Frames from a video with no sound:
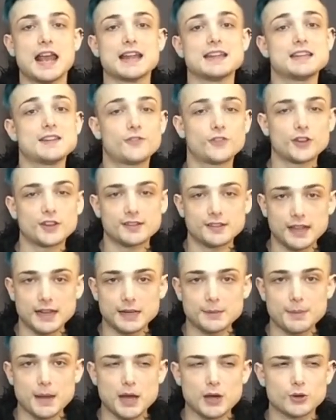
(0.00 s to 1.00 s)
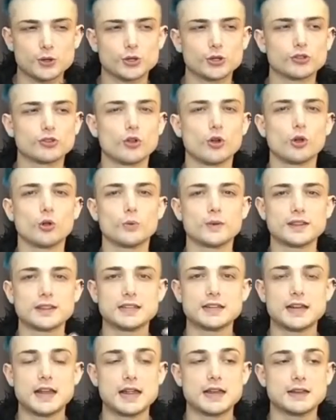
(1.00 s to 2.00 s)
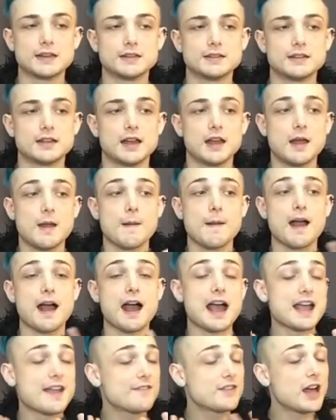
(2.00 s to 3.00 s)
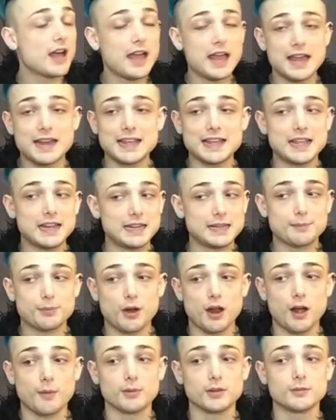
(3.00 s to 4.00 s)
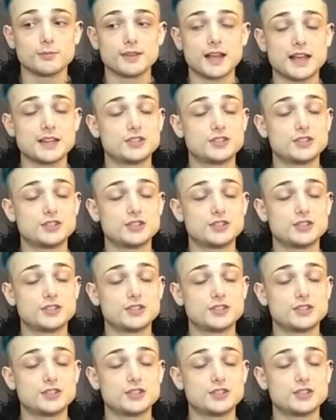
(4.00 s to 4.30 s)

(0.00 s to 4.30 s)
and different setting powders all with it, and I have not had any problems.